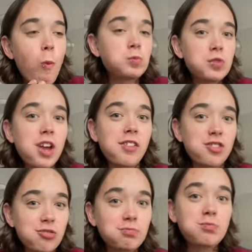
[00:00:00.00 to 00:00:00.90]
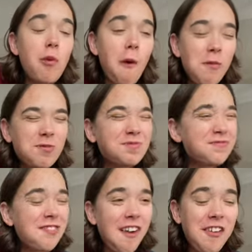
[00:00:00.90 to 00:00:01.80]
Dense.
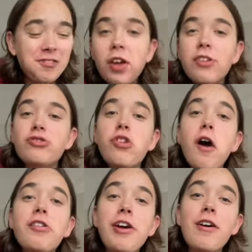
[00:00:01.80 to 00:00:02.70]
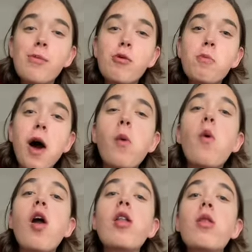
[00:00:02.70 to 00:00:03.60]
Mm. Like, it's not terrible, but I
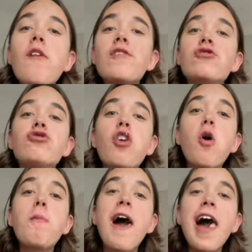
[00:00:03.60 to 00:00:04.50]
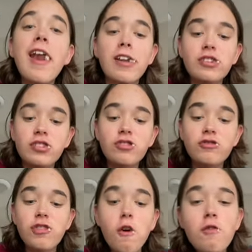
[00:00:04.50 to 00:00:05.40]
want to love it so bad. It's just
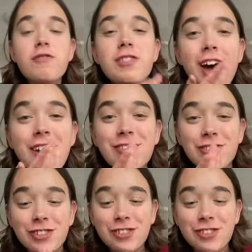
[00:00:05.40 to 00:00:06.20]
so dense.